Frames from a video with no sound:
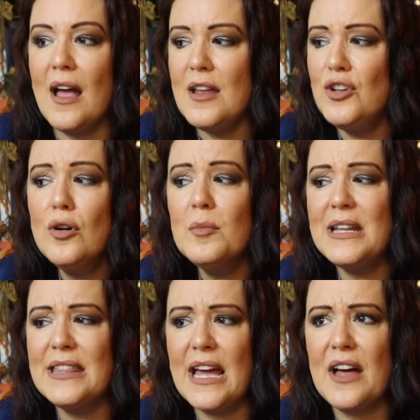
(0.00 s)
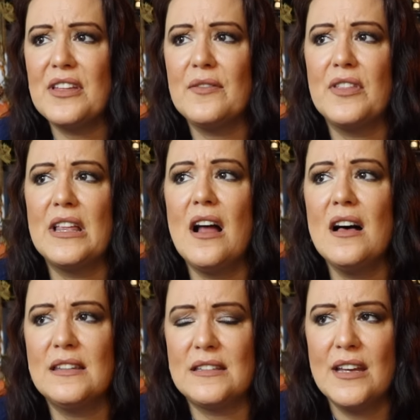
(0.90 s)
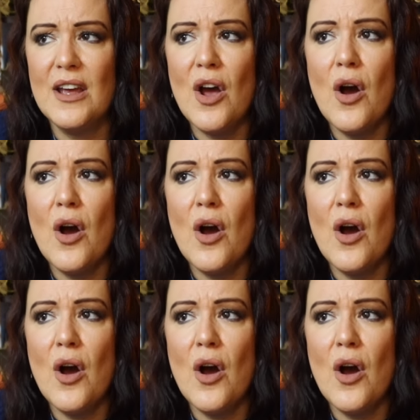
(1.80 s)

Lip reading: And normally they, I think for the last